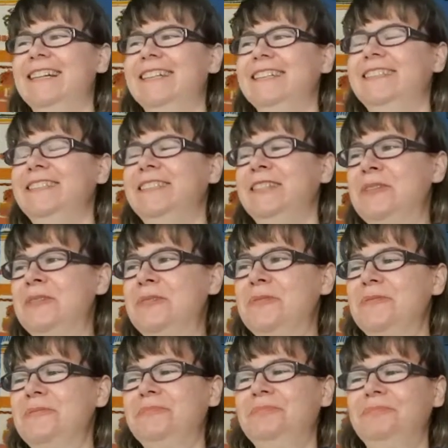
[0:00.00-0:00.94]

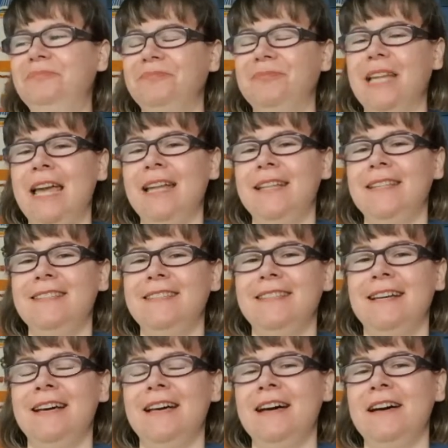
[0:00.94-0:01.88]
So, and
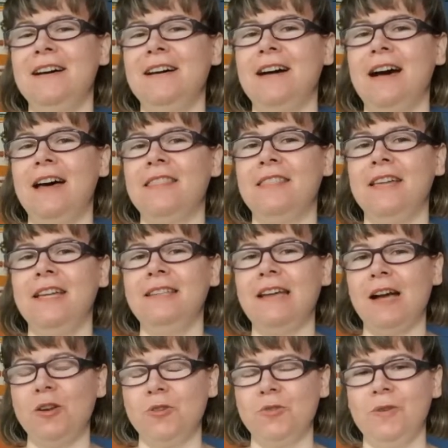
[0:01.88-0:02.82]
that
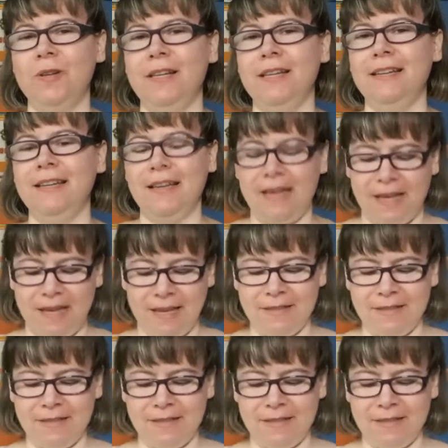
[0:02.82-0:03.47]
actually